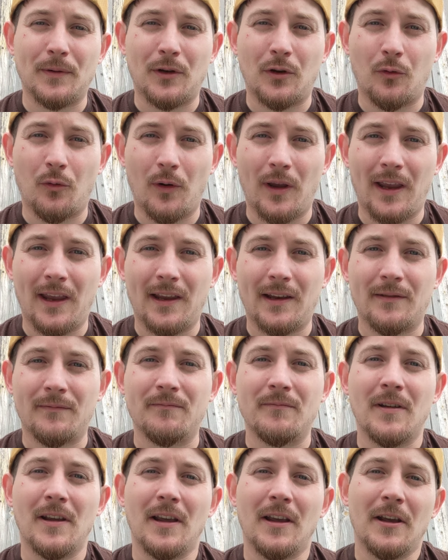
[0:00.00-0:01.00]

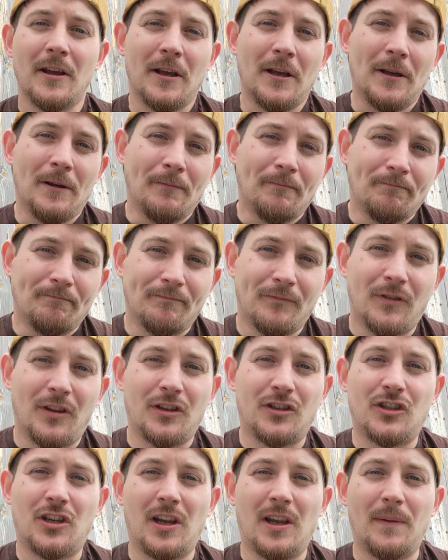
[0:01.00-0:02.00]
between
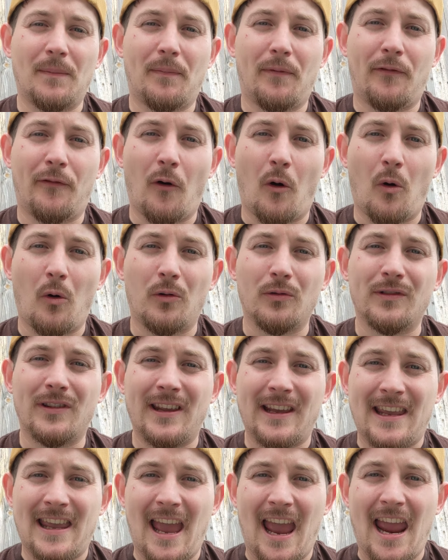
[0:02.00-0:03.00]
the sheepfold,
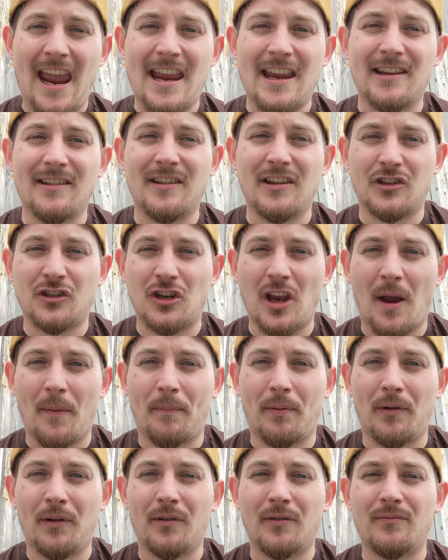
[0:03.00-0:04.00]
the gate, the
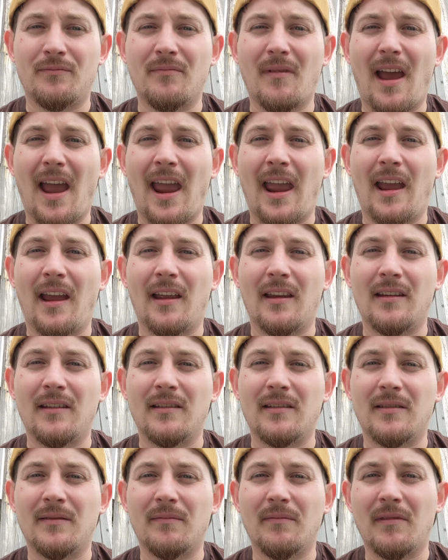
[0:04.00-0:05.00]
shepherd,
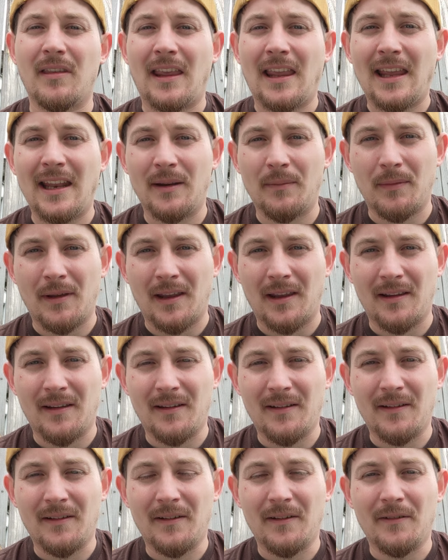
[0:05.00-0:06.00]
and the enemy,
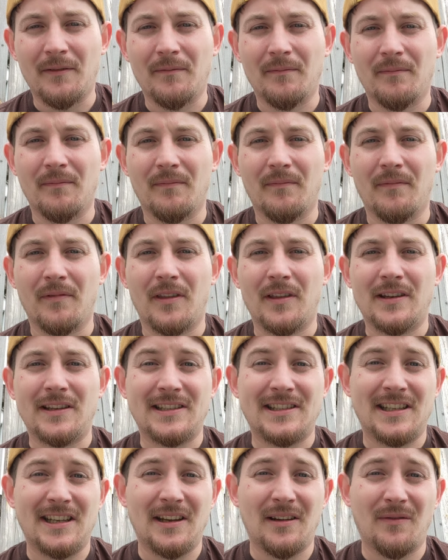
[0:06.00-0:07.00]
the
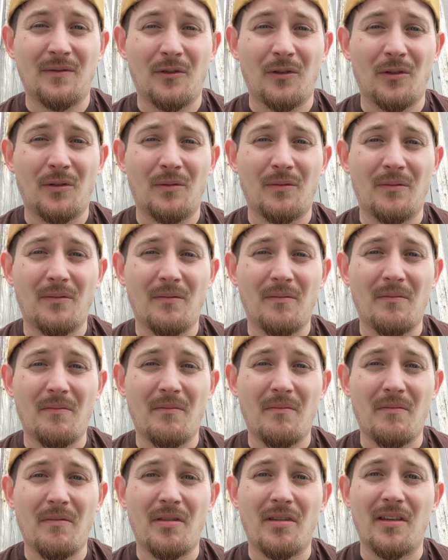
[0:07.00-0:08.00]
deceiver,
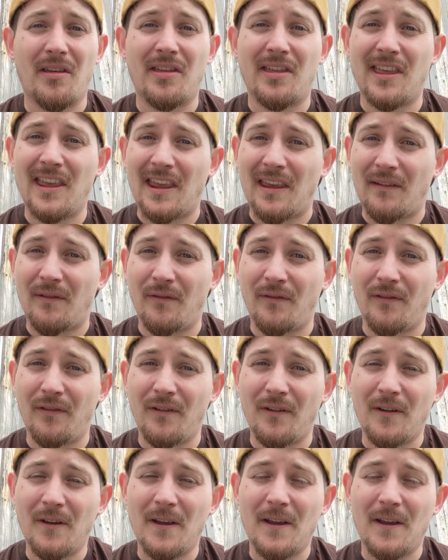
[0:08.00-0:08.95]
the thief.